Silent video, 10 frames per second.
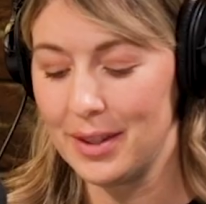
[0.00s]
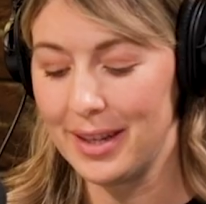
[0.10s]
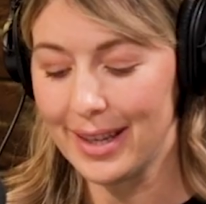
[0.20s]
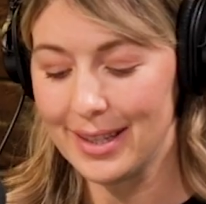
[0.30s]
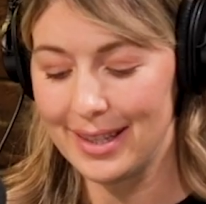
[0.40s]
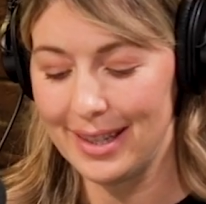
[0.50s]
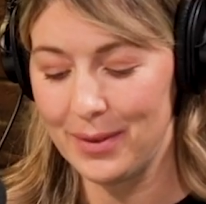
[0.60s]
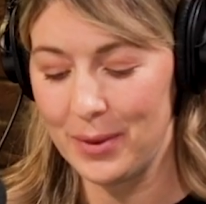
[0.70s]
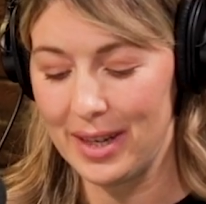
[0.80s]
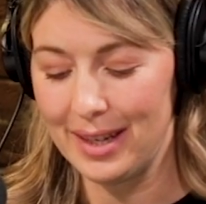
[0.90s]
the next
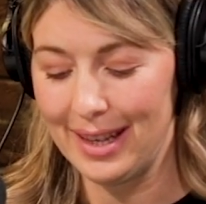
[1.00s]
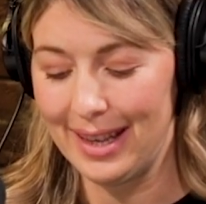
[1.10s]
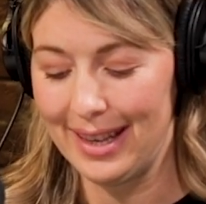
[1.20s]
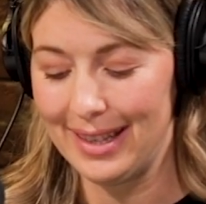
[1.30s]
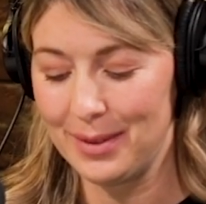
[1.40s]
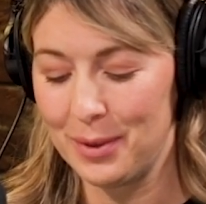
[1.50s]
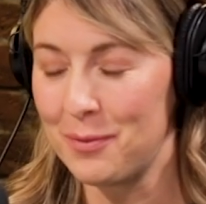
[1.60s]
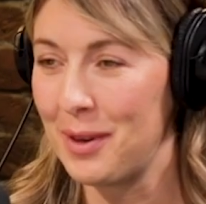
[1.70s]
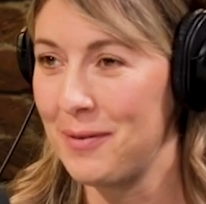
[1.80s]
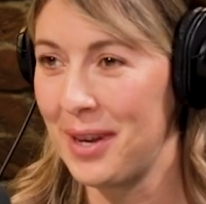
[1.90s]
one is one
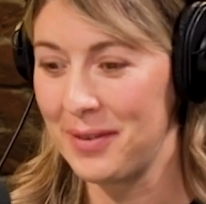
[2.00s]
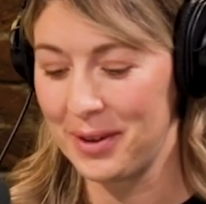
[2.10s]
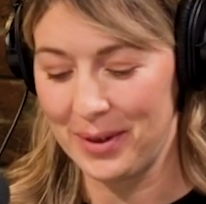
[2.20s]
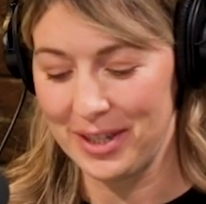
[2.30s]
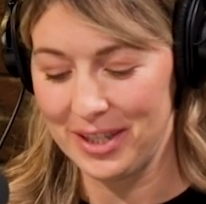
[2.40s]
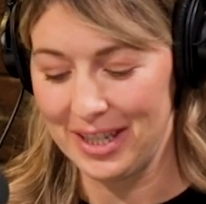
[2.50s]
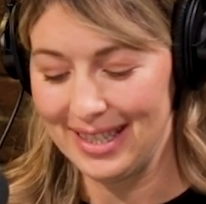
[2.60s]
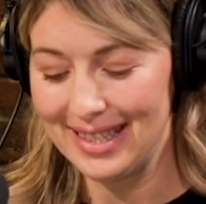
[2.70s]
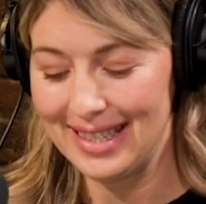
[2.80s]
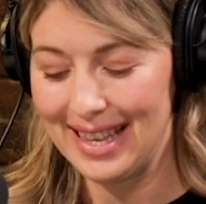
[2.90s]
of my favorite
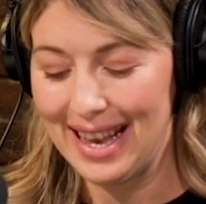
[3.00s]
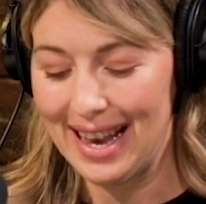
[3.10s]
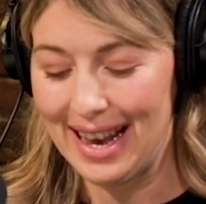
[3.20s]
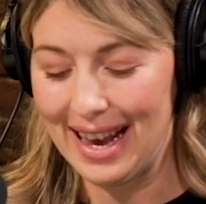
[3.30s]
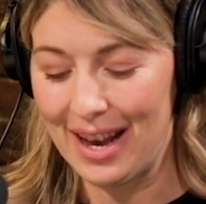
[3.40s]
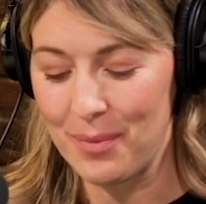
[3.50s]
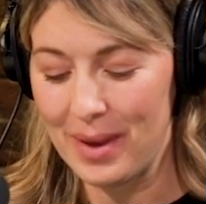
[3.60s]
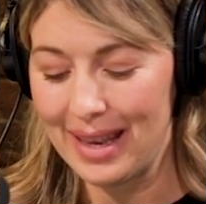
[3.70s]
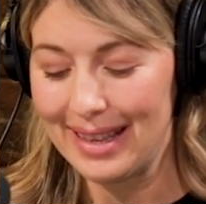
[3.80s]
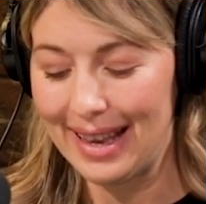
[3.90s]
questions.
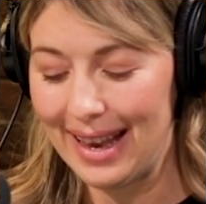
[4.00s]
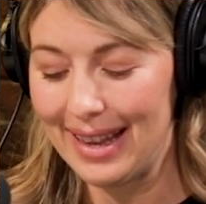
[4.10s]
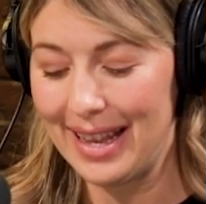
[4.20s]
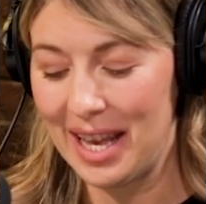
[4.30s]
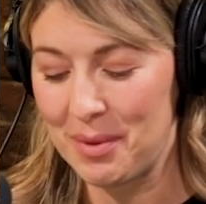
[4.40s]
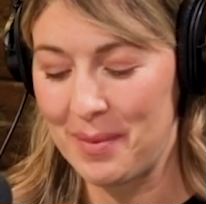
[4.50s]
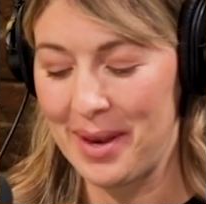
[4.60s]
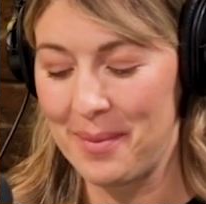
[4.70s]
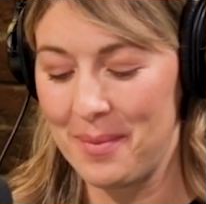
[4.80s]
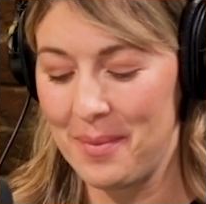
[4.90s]
Can
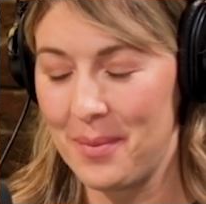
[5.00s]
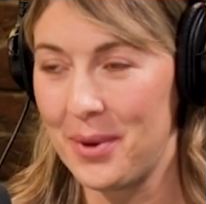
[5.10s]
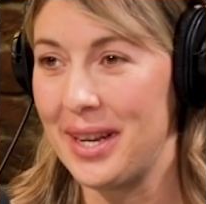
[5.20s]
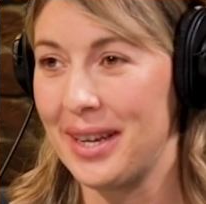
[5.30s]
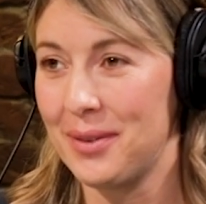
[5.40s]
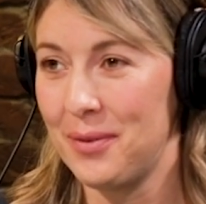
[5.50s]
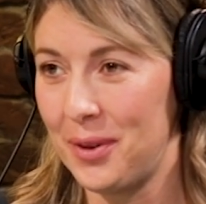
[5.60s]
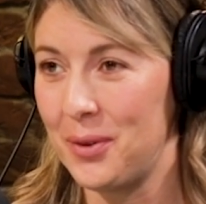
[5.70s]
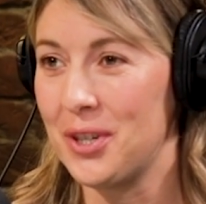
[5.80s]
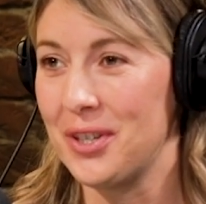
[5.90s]
MMM predict
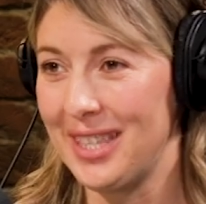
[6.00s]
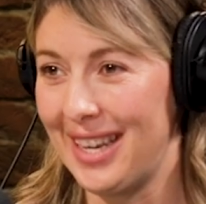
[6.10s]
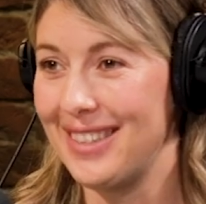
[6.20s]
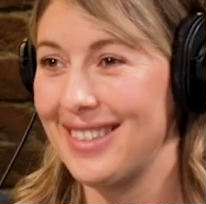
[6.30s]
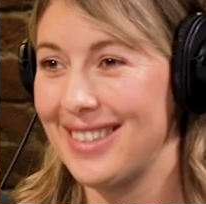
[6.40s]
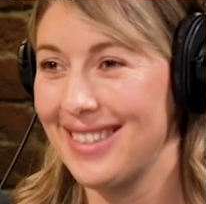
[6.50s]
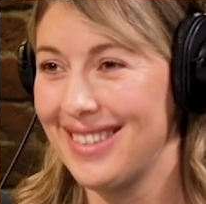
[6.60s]
future sales?